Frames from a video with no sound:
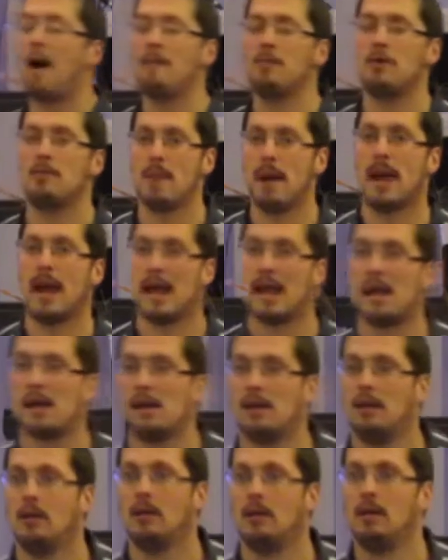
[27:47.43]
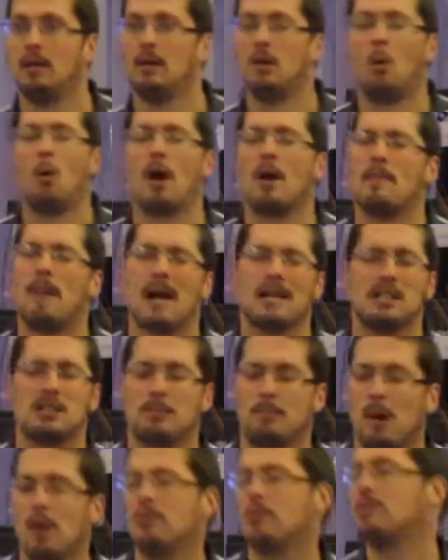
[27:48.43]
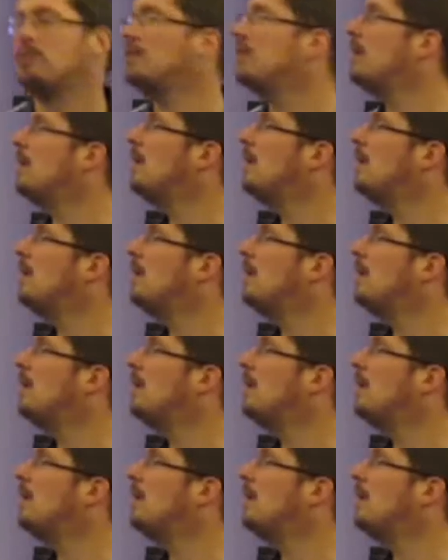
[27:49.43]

come to me. What am I supposed